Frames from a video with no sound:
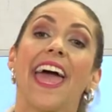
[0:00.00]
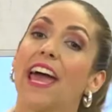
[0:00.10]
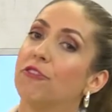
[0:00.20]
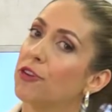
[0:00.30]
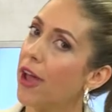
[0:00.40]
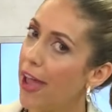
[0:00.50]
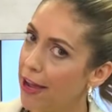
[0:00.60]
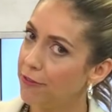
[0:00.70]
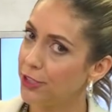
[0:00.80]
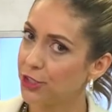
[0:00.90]
Have you
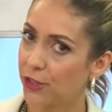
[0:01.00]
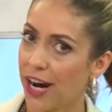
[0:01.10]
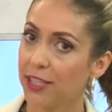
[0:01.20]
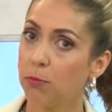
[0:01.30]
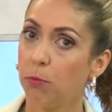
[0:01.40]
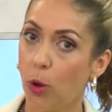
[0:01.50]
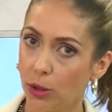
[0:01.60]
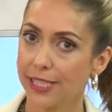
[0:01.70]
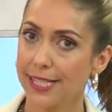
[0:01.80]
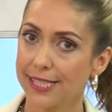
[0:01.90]
ever tried pole
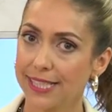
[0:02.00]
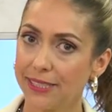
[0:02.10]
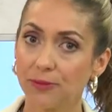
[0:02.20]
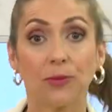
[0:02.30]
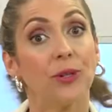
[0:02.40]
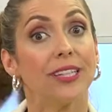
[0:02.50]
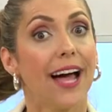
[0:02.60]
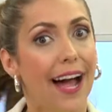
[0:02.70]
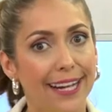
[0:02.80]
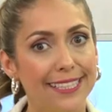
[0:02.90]
dancing? Well,
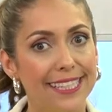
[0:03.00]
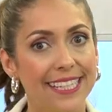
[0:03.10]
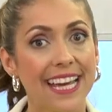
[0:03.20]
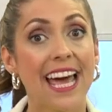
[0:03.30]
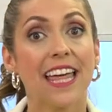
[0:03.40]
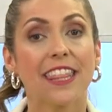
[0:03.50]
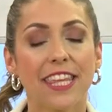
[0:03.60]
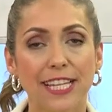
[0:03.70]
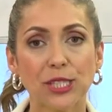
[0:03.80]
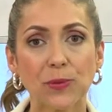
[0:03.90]
I did.
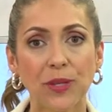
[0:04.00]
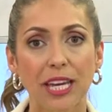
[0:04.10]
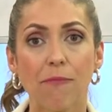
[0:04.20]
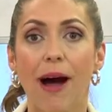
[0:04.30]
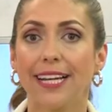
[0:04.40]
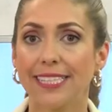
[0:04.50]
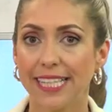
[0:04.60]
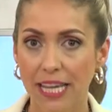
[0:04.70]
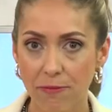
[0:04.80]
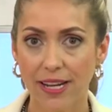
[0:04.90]
This week, my
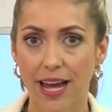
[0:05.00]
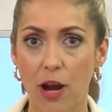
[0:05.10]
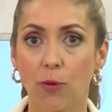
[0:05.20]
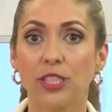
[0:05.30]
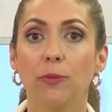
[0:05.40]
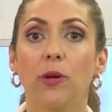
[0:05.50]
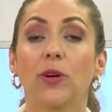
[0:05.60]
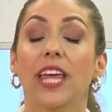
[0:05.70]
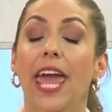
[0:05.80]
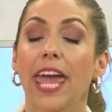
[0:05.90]
team and I went to meet
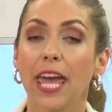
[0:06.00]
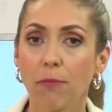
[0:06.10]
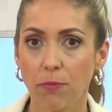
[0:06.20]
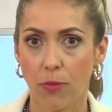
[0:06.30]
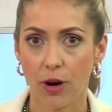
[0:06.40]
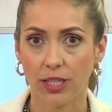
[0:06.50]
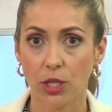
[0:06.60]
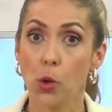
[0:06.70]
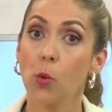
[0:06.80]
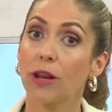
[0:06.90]
with Amy Bond,
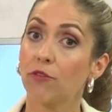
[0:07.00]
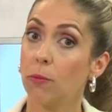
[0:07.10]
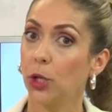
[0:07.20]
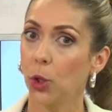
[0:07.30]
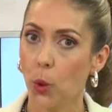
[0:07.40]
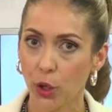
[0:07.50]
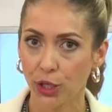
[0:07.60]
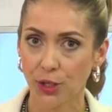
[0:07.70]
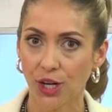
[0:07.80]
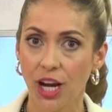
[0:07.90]
who went from a
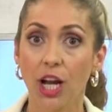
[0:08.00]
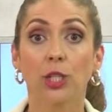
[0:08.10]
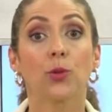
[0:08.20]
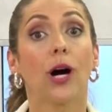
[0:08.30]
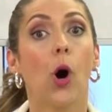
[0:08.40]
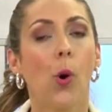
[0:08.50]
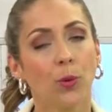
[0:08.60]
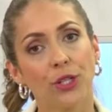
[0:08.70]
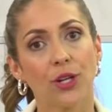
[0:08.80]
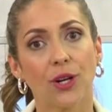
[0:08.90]
lawyer to an
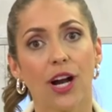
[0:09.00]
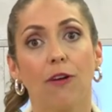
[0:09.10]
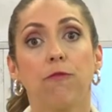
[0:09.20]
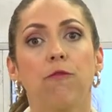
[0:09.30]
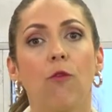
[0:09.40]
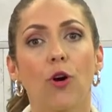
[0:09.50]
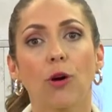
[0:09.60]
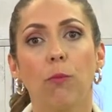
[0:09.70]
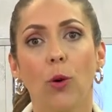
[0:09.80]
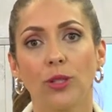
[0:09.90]
owner of
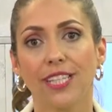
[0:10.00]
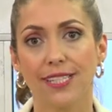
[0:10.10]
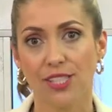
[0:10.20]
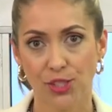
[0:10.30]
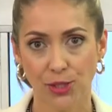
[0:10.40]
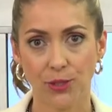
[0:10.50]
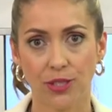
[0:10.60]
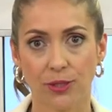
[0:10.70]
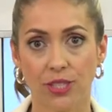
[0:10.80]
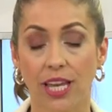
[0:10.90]
four pole dancing
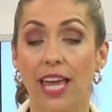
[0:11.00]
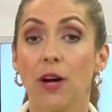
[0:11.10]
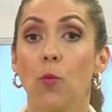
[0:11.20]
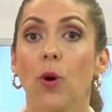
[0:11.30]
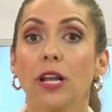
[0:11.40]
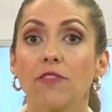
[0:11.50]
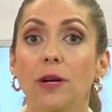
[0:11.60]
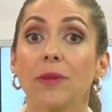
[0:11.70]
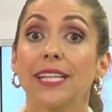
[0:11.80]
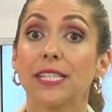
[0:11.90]
studios, and one of
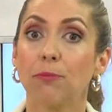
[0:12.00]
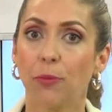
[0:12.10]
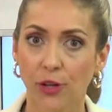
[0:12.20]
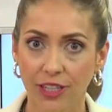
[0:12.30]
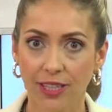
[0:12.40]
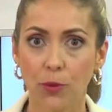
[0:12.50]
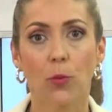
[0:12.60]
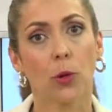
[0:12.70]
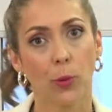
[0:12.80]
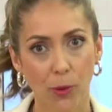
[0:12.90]
them is in Berkeley,
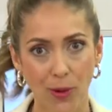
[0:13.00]
where we